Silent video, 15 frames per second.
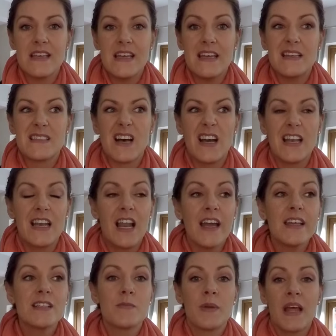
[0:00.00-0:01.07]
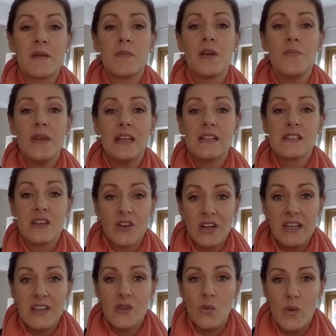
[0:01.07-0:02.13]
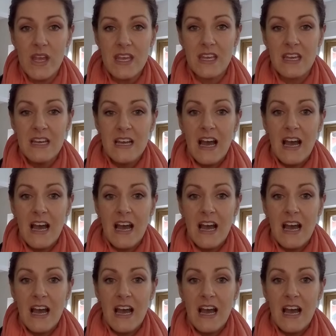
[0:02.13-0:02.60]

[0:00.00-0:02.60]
is I like to plan my meals early in the week.